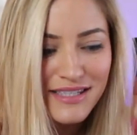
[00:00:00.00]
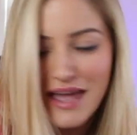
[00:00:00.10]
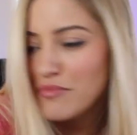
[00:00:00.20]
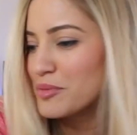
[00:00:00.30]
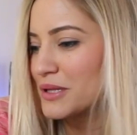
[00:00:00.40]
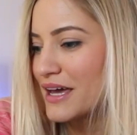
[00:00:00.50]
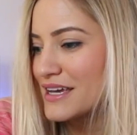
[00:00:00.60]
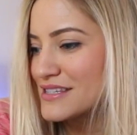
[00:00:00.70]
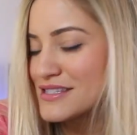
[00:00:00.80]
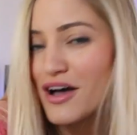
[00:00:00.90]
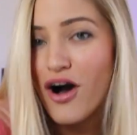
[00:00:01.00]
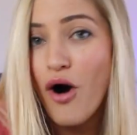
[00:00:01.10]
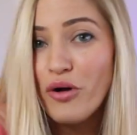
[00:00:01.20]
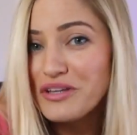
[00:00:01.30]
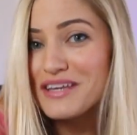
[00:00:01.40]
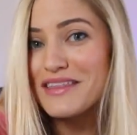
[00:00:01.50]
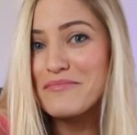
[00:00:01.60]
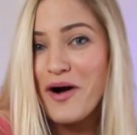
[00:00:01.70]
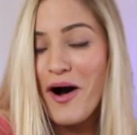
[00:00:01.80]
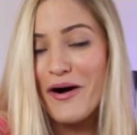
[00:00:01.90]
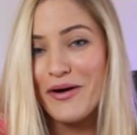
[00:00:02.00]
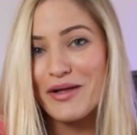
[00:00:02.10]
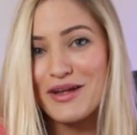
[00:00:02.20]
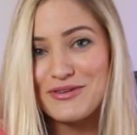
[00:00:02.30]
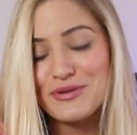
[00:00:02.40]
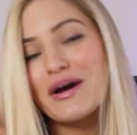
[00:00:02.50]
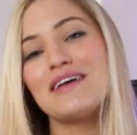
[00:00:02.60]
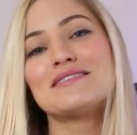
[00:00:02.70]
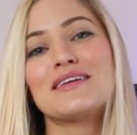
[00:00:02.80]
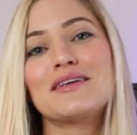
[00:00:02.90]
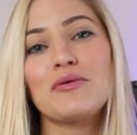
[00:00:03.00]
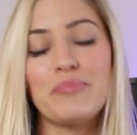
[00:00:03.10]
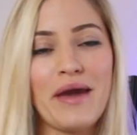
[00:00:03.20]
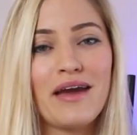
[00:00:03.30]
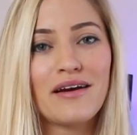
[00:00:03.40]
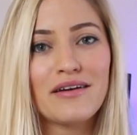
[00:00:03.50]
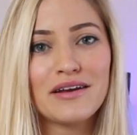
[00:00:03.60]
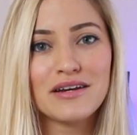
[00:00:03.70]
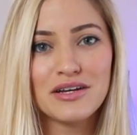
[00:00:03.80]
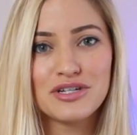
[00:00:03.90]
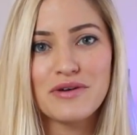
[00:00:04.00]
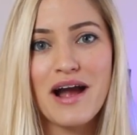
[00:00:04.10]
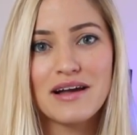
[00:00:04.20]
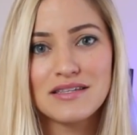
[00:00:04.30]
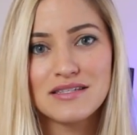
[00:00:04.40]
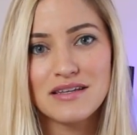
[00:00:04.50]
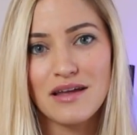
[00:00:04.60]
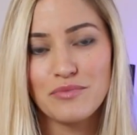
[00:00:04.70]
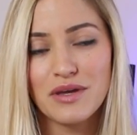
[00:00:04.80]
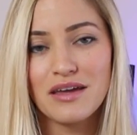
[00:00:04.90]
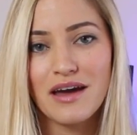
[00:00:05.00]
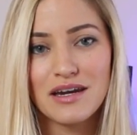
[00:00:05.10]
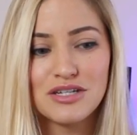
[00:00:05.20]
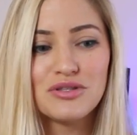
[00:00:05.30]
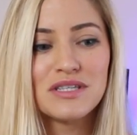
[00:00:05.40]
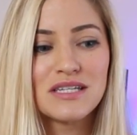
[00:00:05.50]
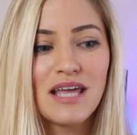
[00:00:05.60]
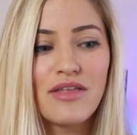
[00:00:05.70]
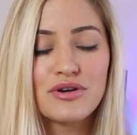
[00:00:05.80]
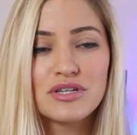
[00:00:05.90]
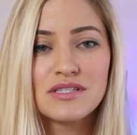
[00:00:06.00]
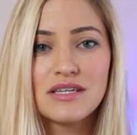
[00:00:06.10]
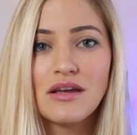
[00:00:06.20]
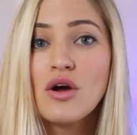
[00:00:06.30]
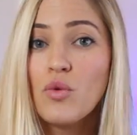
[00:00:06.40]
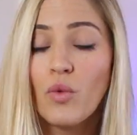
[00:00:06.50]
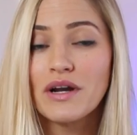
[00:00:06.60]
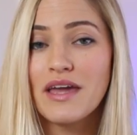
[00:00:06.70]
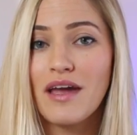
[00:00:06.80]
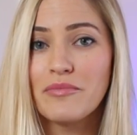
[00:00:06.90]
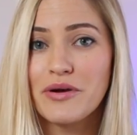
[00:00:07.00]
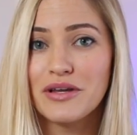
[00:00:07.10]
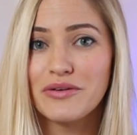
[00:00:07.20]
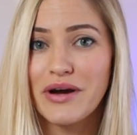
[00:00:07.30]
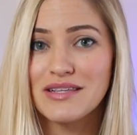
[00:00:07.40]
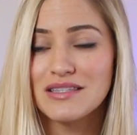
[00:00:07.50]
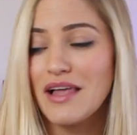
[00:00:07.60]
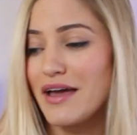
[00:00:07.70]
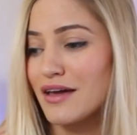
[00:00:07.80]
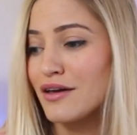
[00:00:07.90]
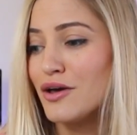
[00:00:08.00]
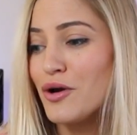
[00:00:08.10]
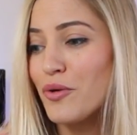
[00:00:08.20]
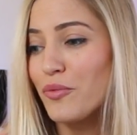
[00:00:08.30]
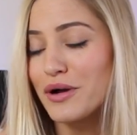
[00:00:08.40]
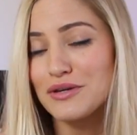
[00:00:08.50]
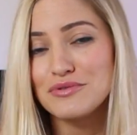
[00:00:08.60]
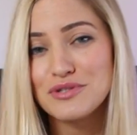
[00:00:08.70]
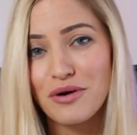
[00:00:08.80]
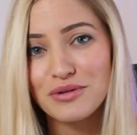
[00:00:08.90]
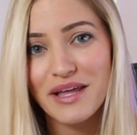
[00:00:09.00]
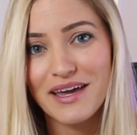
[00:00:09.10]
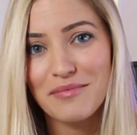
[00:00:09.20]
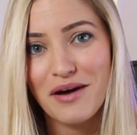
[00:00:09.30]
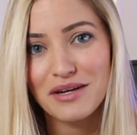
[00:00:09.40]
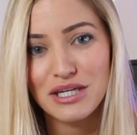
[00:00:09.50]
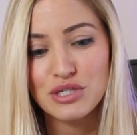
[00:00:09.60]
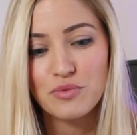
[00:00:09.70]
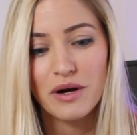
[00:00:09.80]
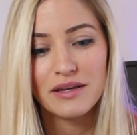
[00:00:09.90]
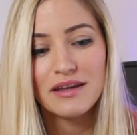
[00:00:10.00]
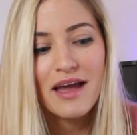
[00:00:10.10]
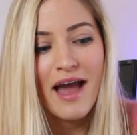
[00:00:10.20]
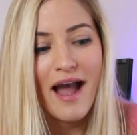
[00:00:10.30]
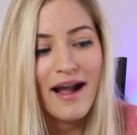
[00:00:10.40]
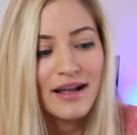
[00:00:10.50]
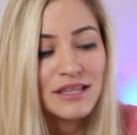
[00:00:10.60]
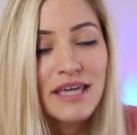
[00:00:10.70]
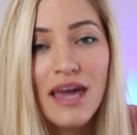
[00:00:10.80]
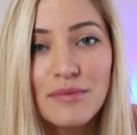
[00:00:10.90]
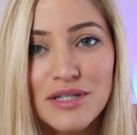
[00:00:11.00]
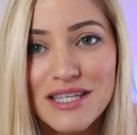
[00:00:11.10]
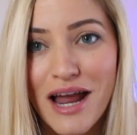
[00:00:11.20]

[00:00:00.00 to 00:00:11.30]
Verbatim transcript: same place, holding them all, and you guys can compare and contrast, and we can kind of do this together to see what camera you guys like, what you don't like about each one. And the cameras